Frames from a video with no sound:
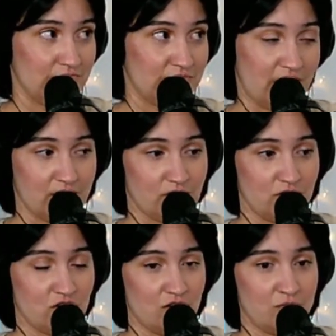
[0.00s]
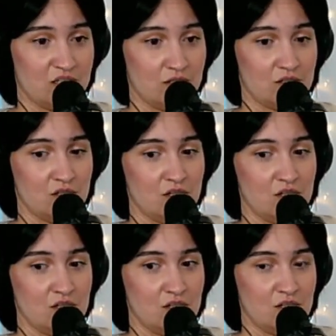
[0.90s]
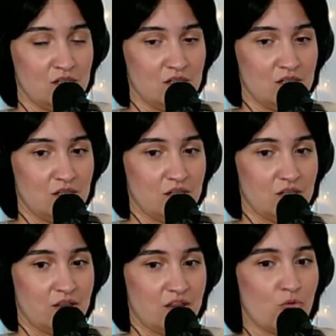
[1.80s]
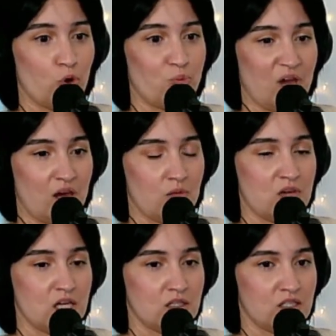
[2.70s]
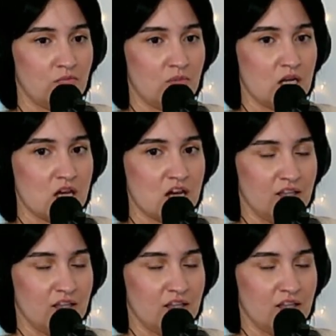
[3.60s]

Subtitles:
Cancel the show because they were paying me some money.